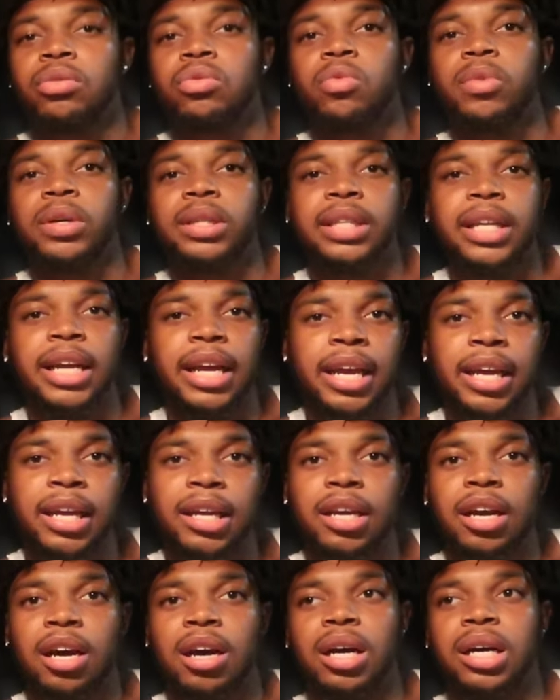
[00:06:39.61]
with
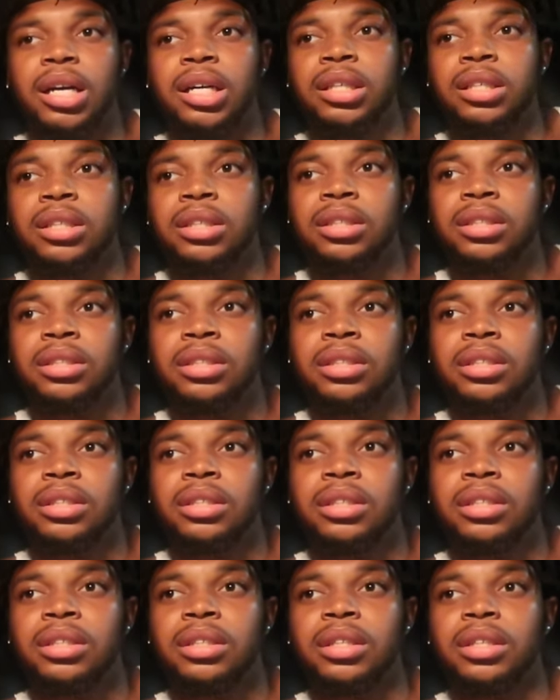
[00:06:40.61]
the AR
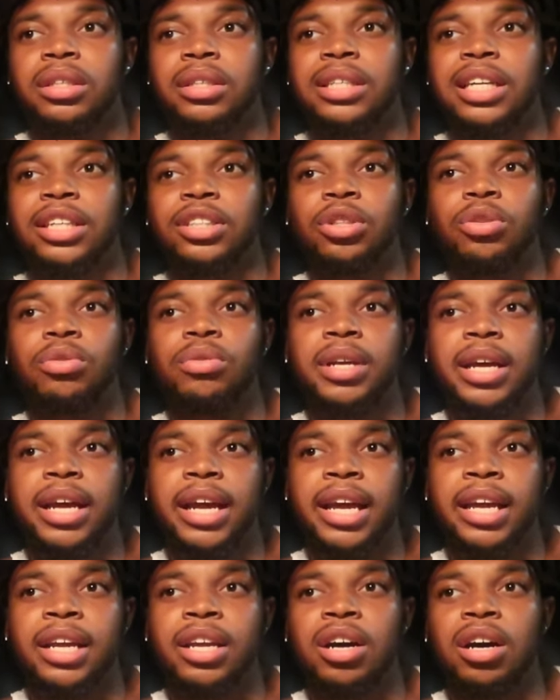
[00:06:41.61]
and I threw
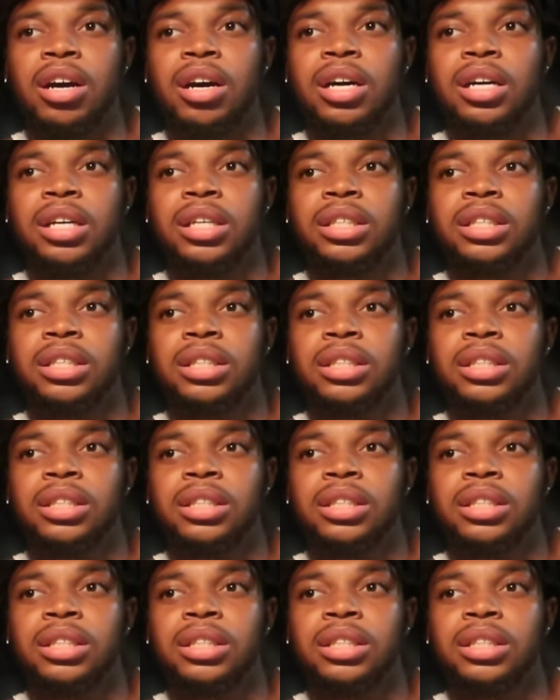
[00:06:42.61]
the AR